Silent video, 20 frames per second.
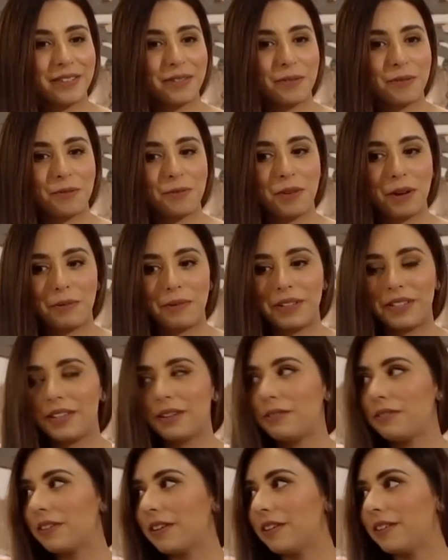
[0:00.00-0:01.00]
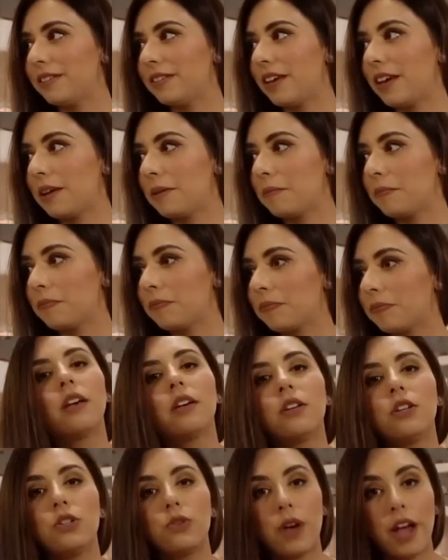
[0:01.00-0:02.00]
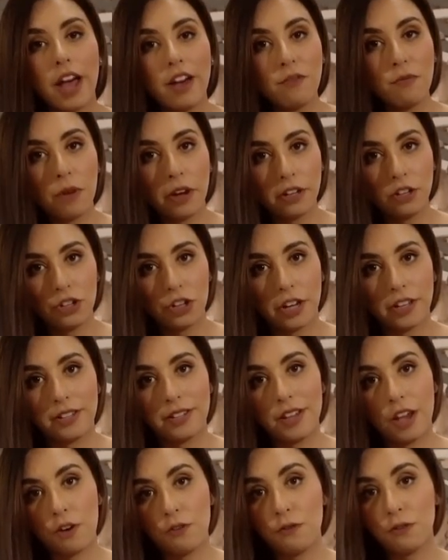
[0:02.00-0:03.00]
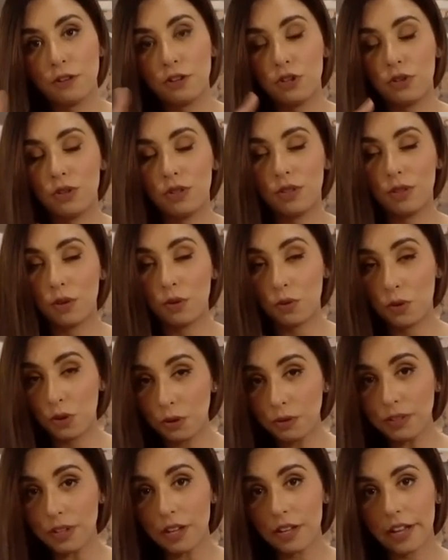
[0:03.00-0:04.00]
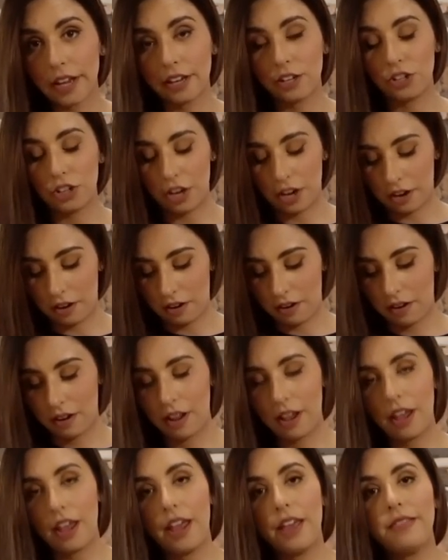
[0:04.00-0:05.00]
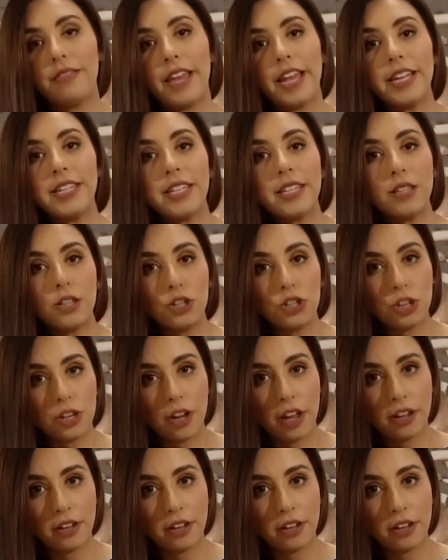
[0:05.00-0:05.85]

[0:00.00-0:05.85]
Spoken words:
what was I going to say? So I have mod shots now for Cruise Collection. They did the Chanel